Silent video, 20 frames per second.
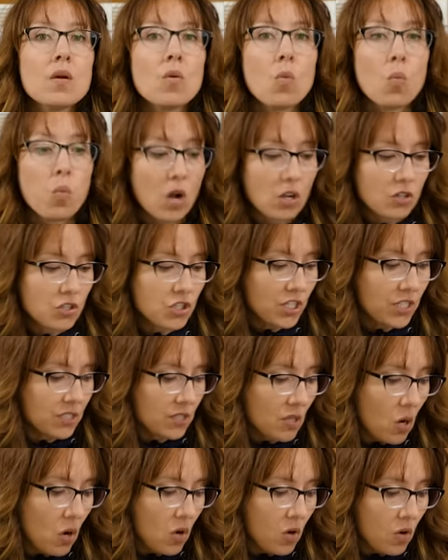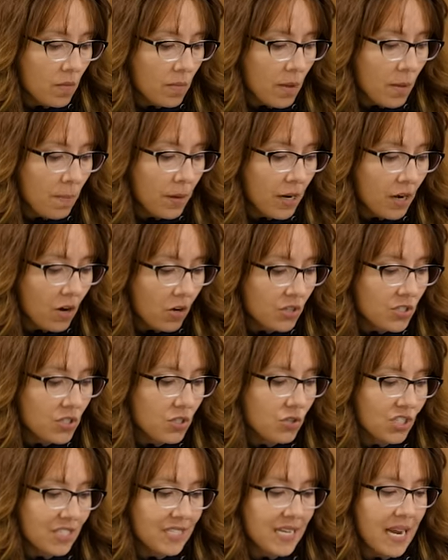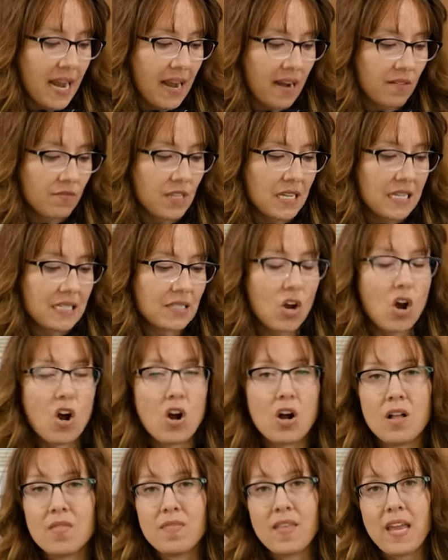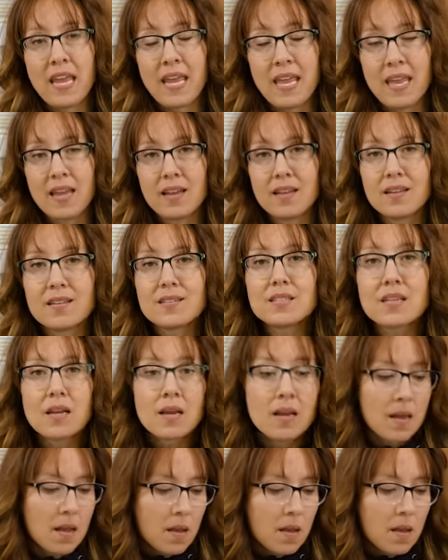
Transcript: while she's home, but also just to have these on the hand